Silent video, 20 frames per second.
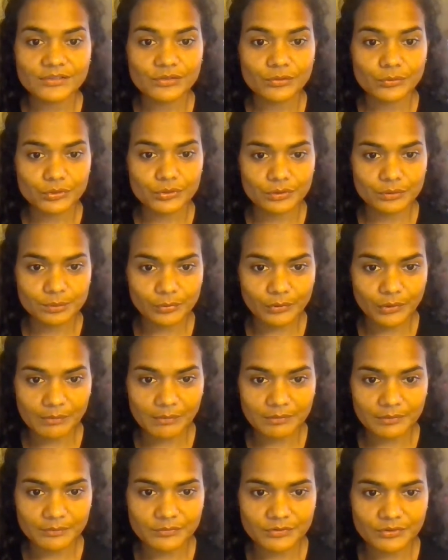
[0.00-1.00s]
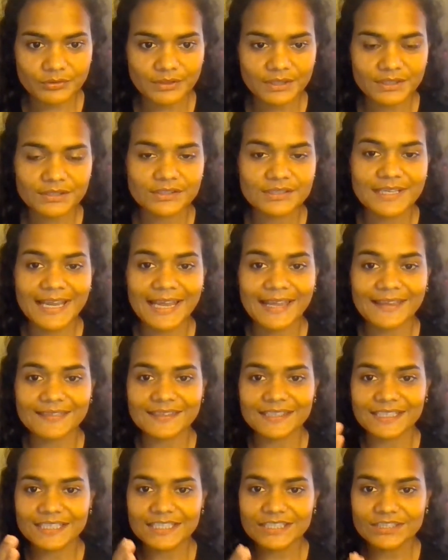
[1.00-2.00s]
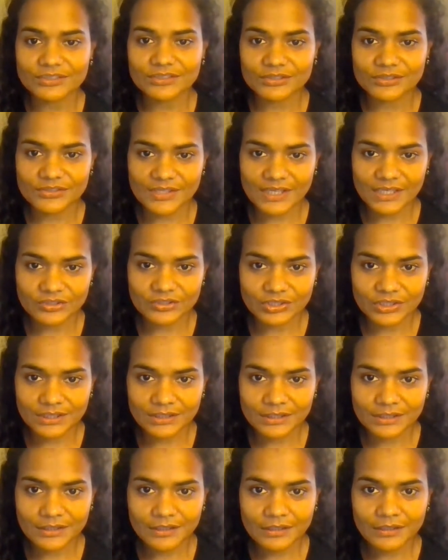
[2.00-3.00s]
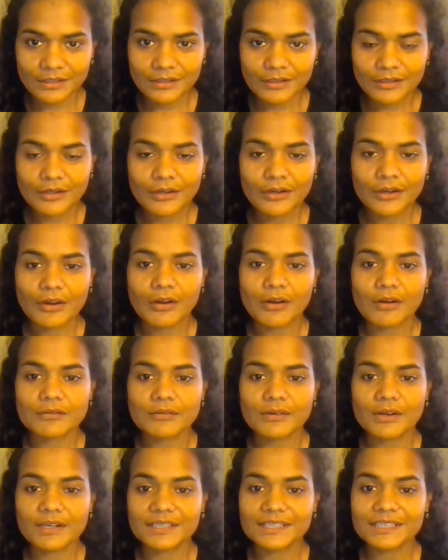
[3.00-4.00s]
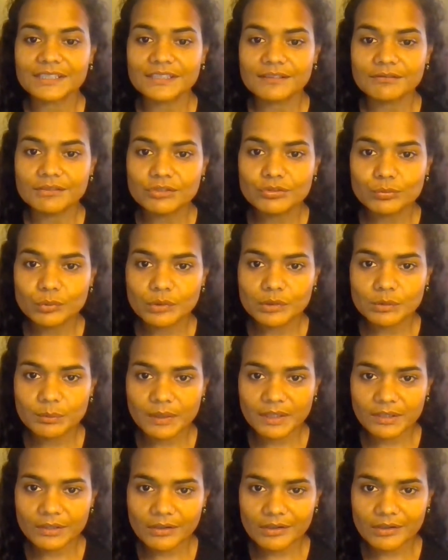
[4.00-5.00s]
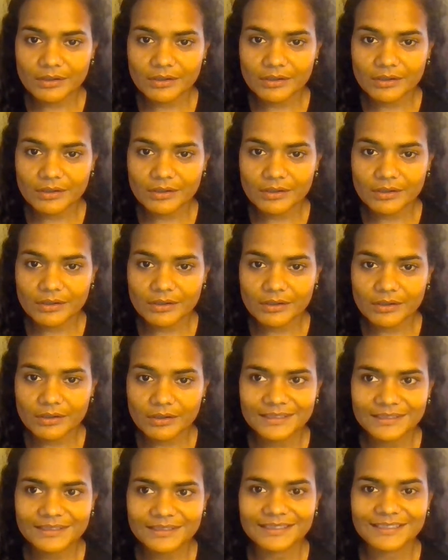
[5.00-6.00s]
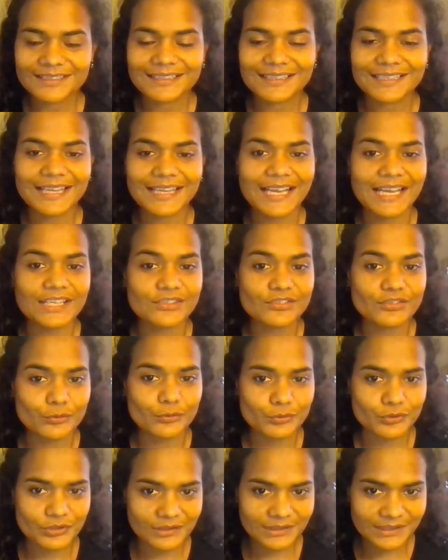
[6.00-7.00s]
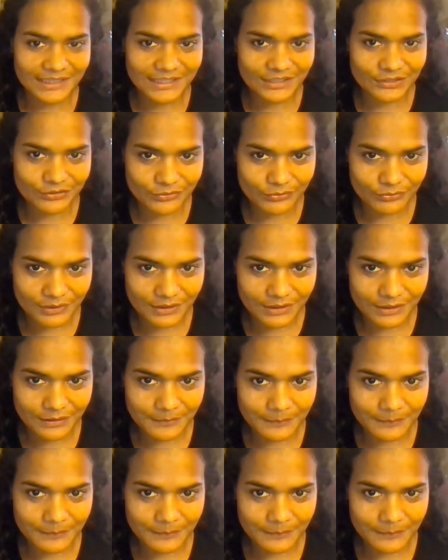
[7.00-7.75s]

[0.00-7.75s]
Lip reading: social problems, right, at the intersection of our individual biography and social history.